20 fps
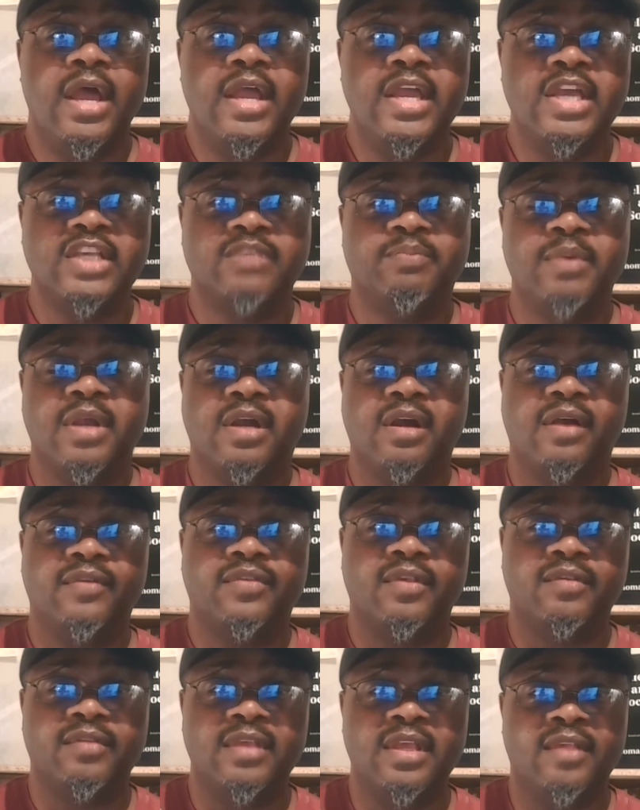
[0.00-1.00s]
is
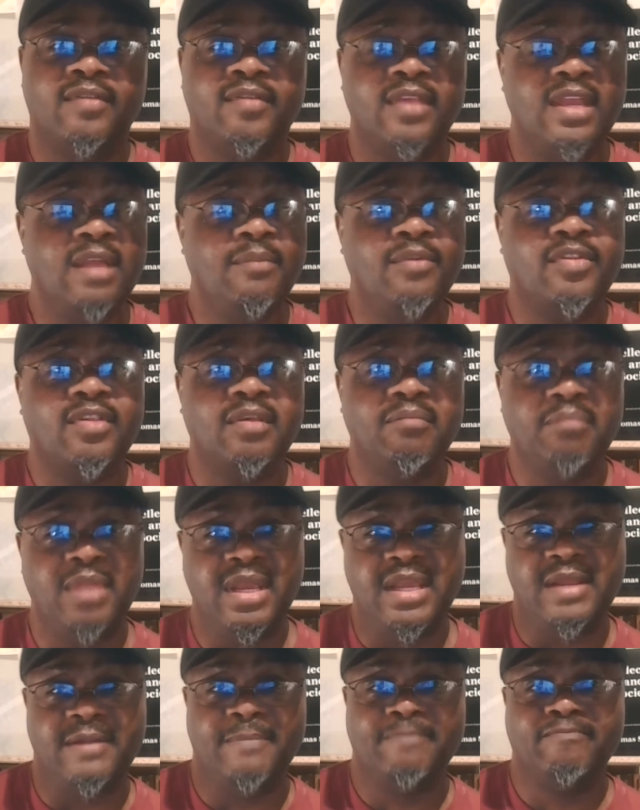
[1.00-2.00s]
because it seems to
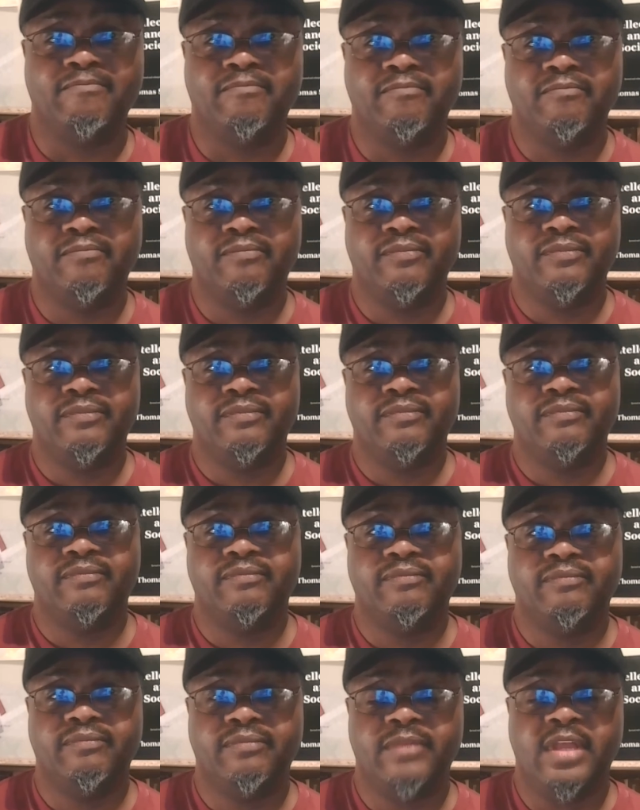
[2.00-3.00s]
me,
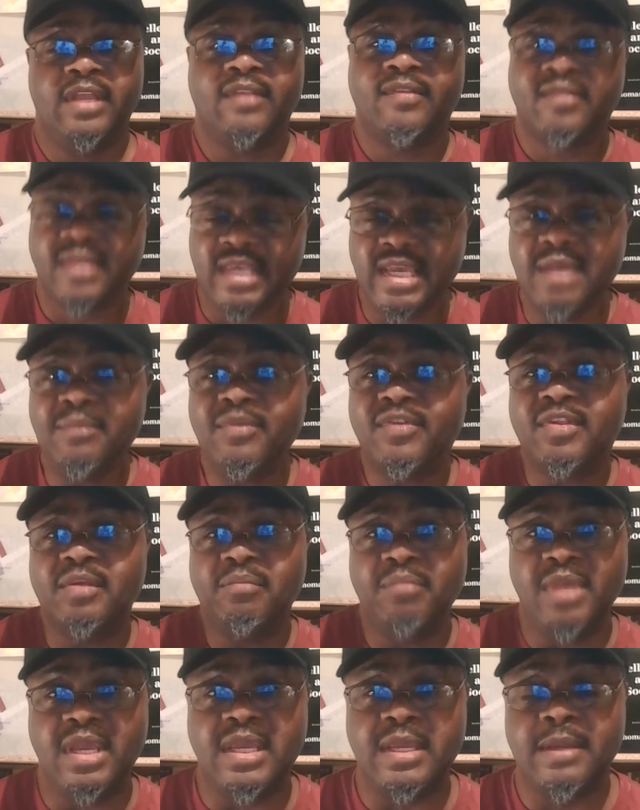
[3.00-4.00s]
it seems to
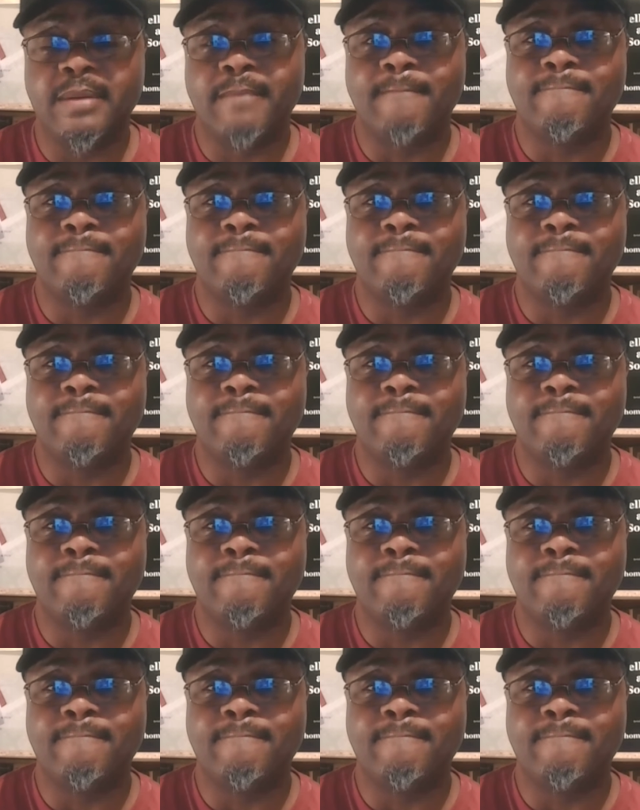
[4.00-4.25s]
me